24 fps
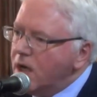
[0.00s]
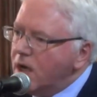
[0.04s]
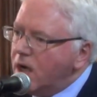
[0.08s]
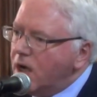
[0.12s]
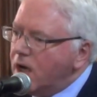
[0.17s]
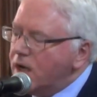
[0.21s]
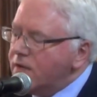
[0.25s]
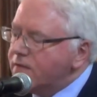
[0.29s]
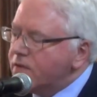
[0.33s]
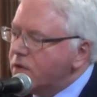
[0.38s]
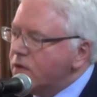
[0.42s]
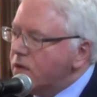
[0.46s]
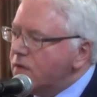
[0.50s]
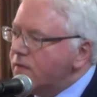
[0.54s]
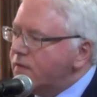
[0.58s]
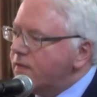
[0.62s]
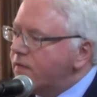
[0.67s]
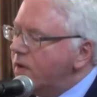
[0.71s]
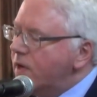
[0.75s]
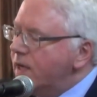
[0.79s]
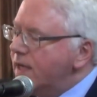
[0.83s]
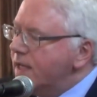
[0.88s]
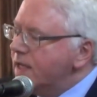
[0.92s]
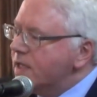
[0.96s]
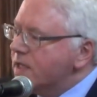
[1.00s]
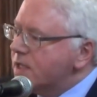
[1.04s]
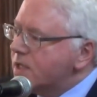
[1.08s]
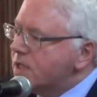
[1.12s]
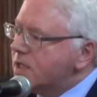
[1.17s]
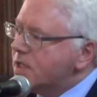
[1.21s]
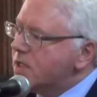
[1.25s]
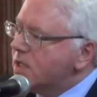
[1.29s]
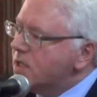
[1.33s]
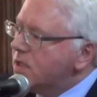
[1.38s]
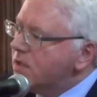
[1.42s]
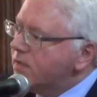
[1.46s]
I've got
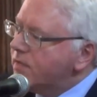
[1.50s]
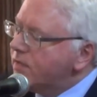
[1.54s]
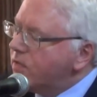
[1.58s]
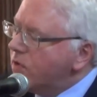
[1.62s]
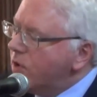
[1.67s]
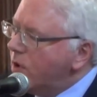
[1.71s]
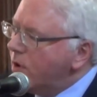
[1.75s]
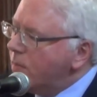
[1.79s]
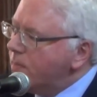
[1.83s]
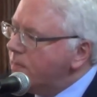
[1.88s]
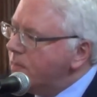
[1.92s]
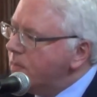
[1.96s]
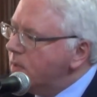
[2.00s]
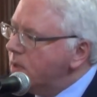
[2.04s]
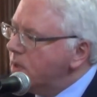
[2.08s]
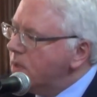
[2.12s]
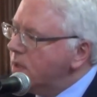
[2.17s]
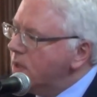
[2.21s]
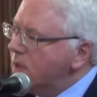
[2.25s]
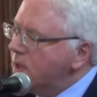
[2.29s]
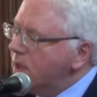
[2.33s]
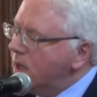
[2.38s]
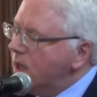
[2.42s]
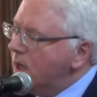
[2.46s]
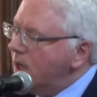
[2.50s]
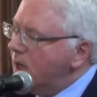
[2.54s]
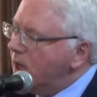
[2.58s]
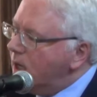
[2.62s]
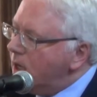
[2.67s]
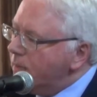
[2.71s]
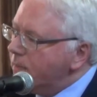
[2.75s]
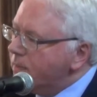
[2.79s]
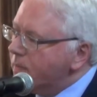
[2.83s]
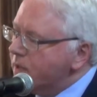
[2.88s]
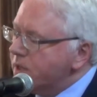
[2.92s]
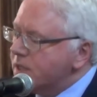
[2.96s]
friends from
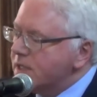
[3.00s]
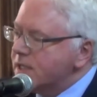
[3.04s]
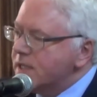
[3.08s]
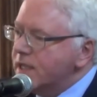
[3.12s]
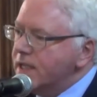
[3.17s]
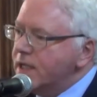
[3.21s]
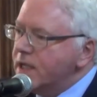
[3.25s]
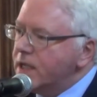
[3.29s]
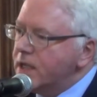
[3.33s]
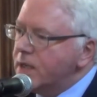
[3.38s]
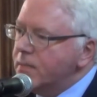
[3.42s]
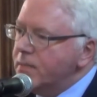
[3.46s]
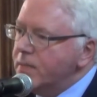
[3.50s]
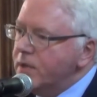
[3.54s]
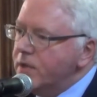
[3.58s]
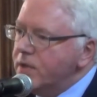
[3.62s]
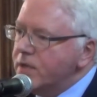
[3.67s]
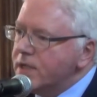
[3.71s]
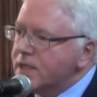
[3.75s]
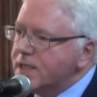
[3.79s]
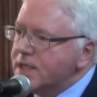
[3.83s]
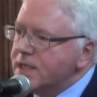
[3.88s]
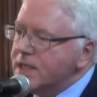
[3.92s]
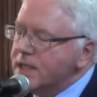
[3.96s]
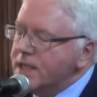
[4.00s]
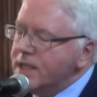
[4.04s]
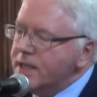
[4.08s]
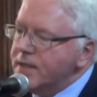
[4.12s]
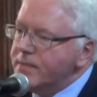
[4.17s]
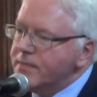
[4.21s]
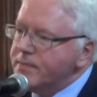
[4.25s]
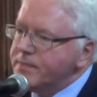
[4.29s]
the Sikh community